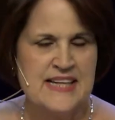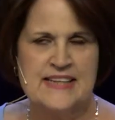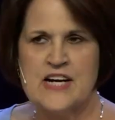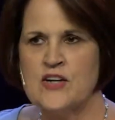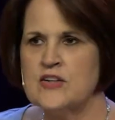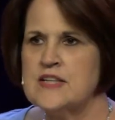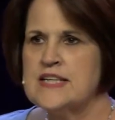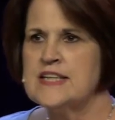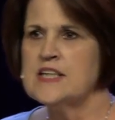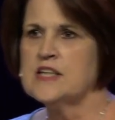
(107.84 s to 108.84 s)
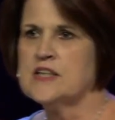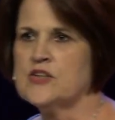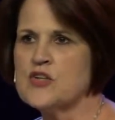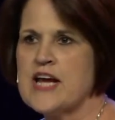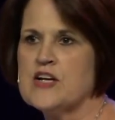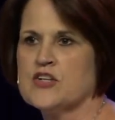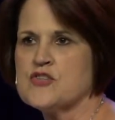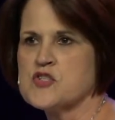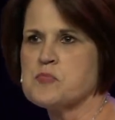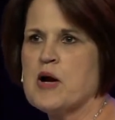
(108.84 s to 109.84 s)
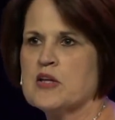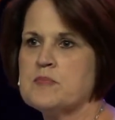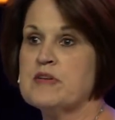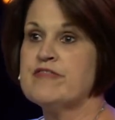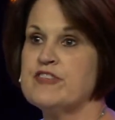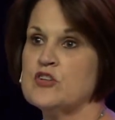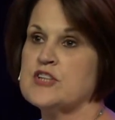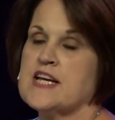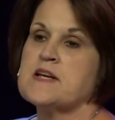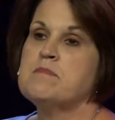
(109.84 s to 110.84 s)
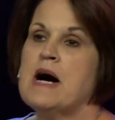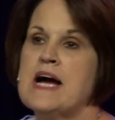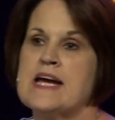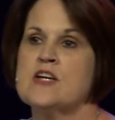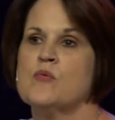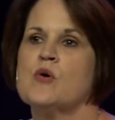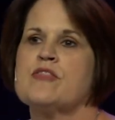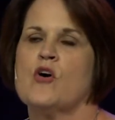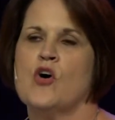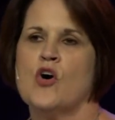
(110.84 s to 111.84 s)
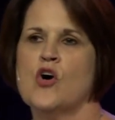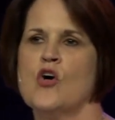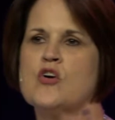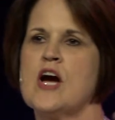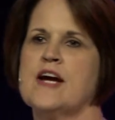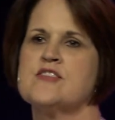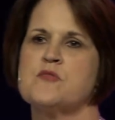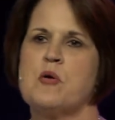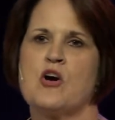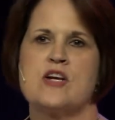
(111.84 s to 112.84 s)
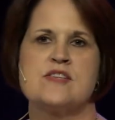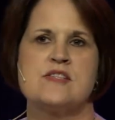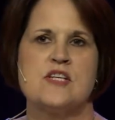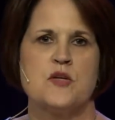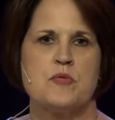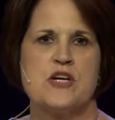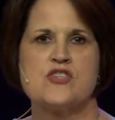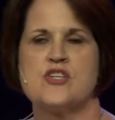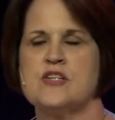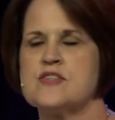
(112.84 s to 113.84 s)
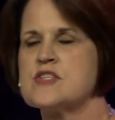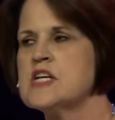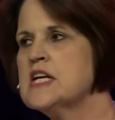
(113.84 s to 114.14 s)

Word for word: Now, your calendar has probably been filled like mine with all kinds of parties and celebrations